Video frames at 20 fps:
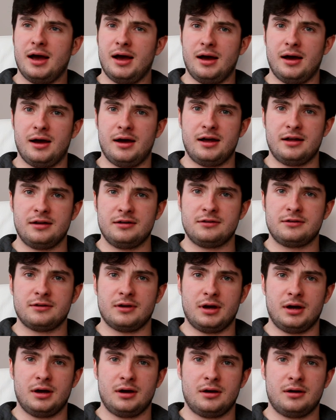And
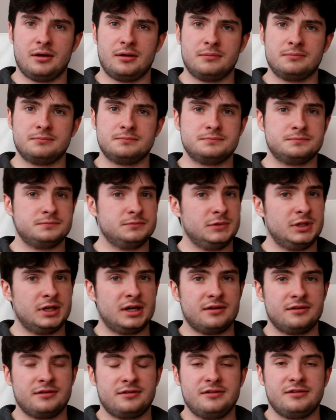
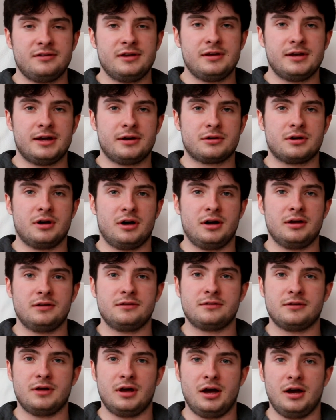this is it now,
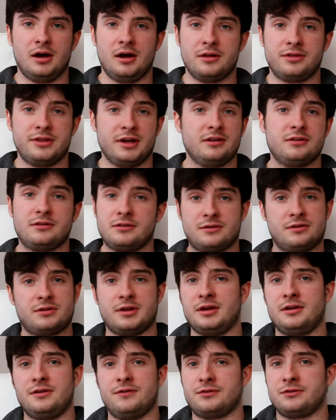guys.
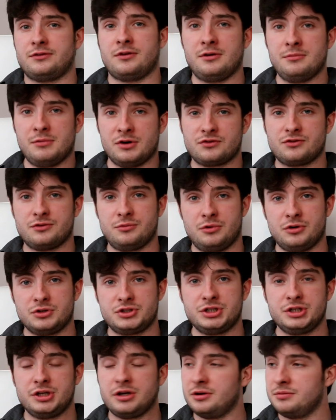Thank you so much for
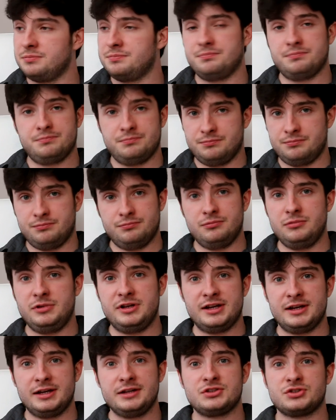watching. Go
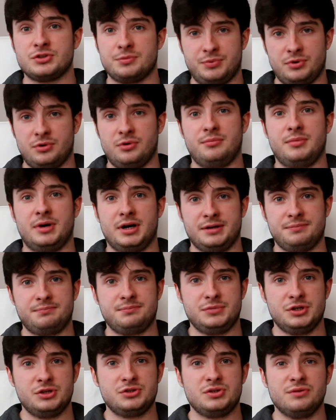really support my
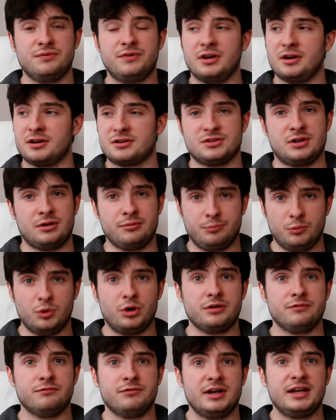YouTube video because I've
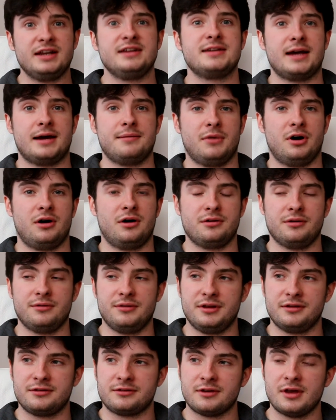worked really damn hard
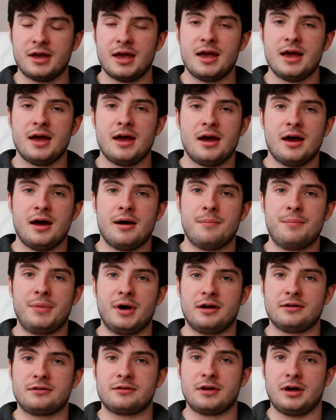on this.
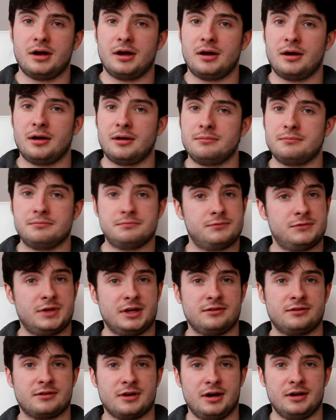But
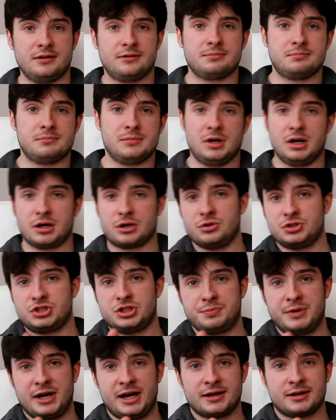thanks, guys. I got
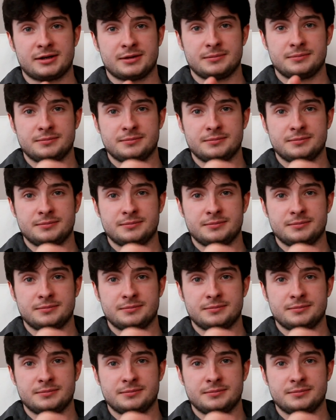your back.